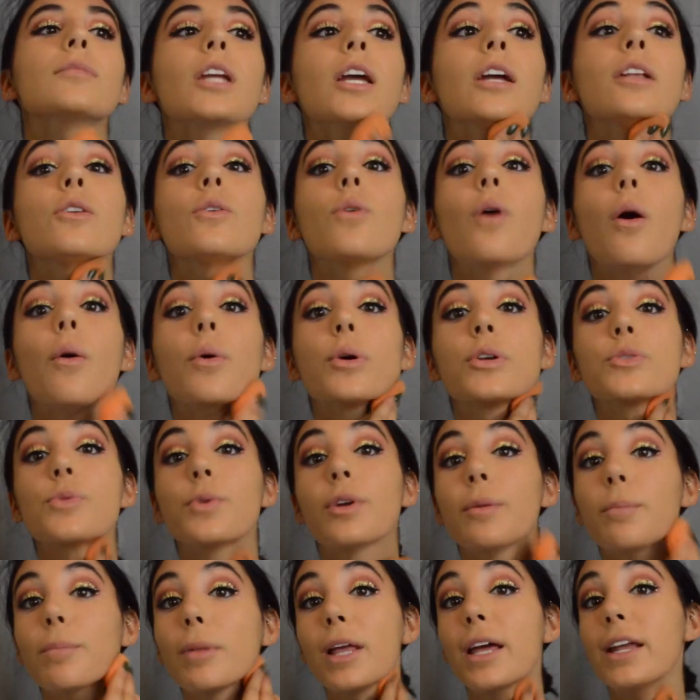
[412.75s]
And you always
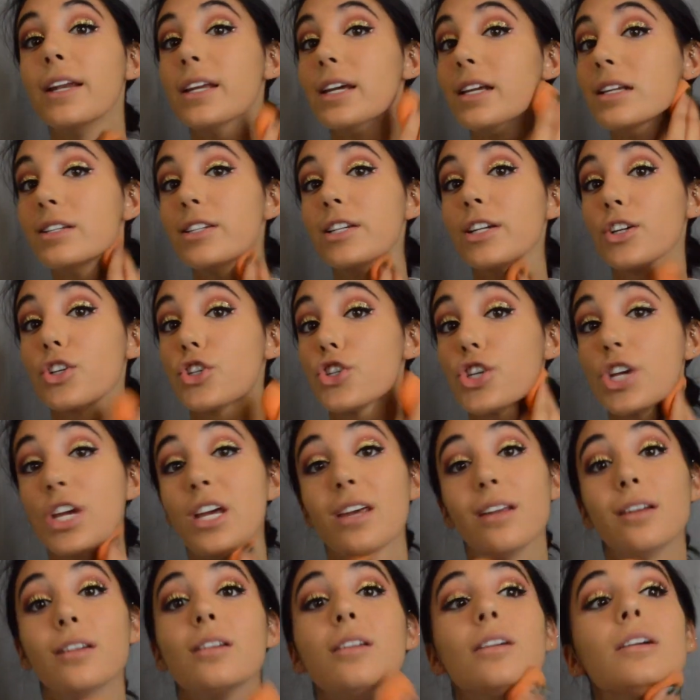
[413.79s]
wanna blend into your
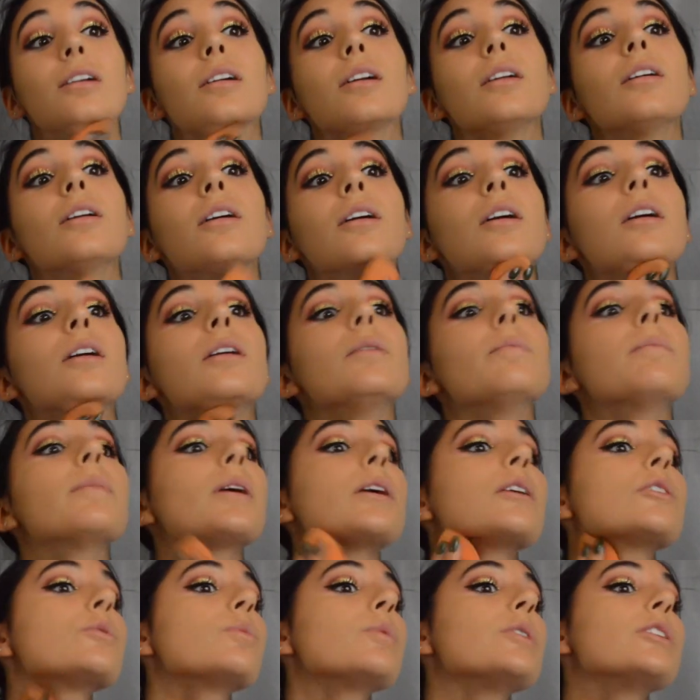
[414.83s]
chin,
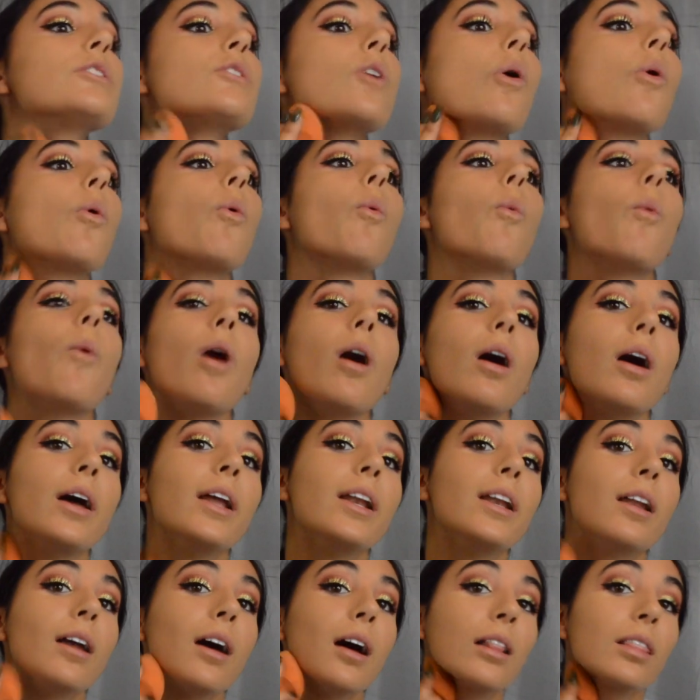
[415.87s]
because we don't want
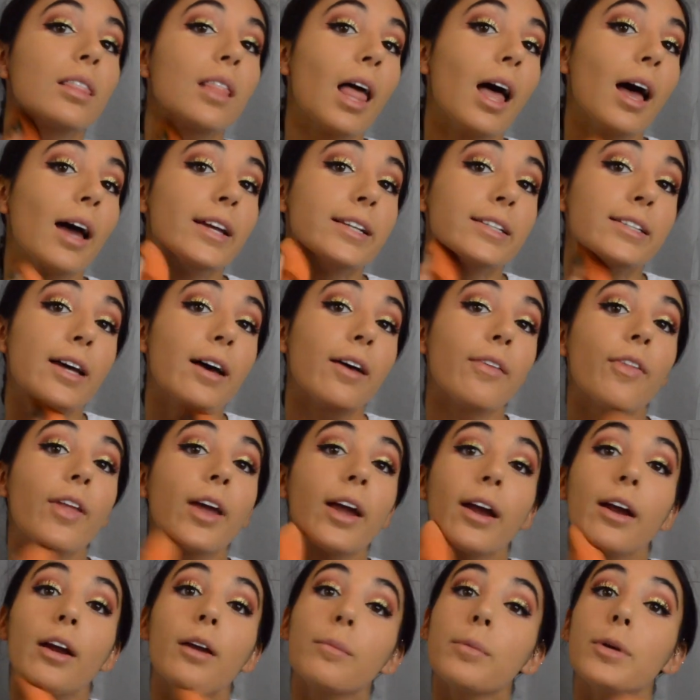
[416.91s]
a line down
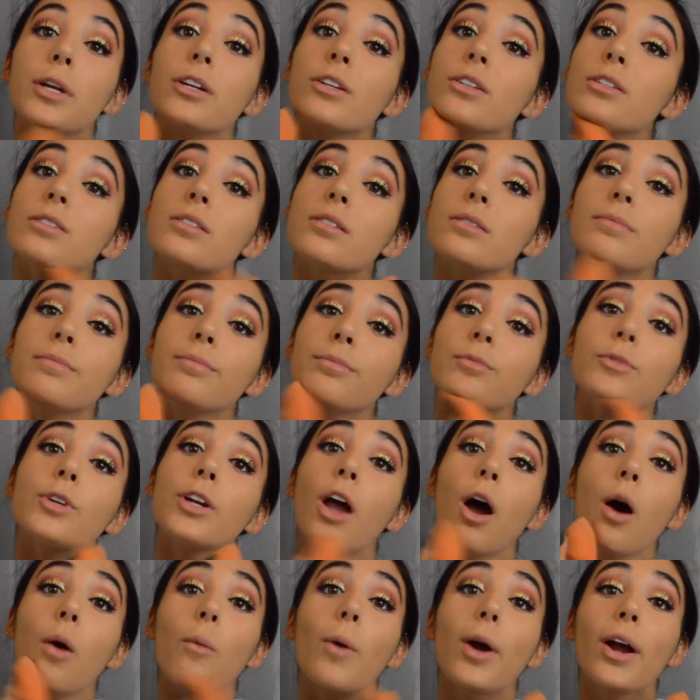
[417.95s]
there because we're
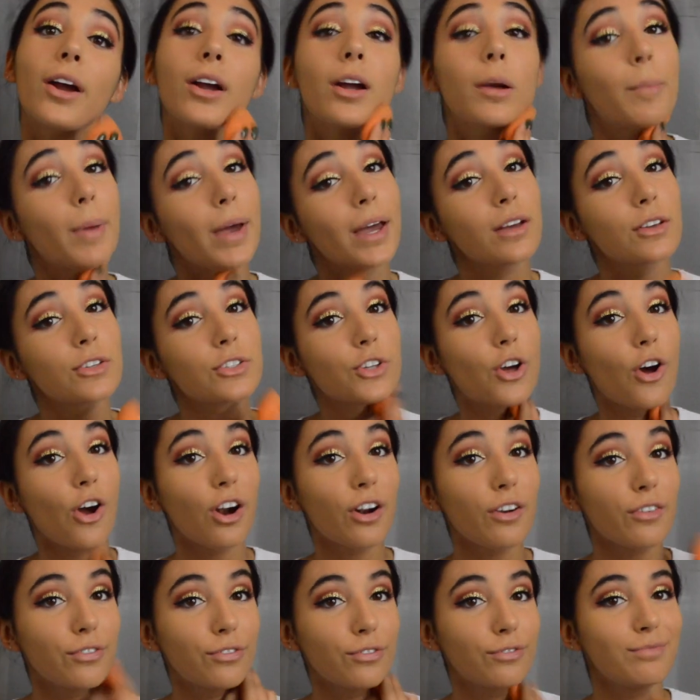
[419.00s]
not wearing a pale
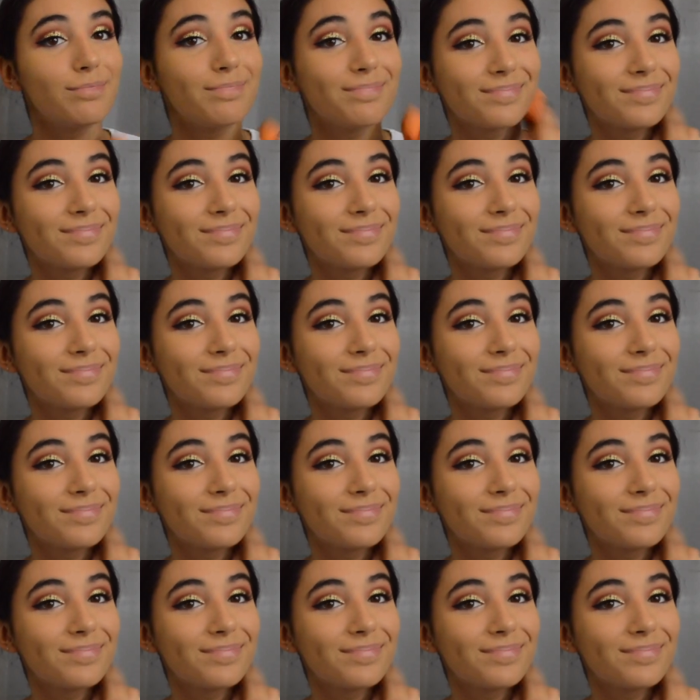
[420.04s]
scarf.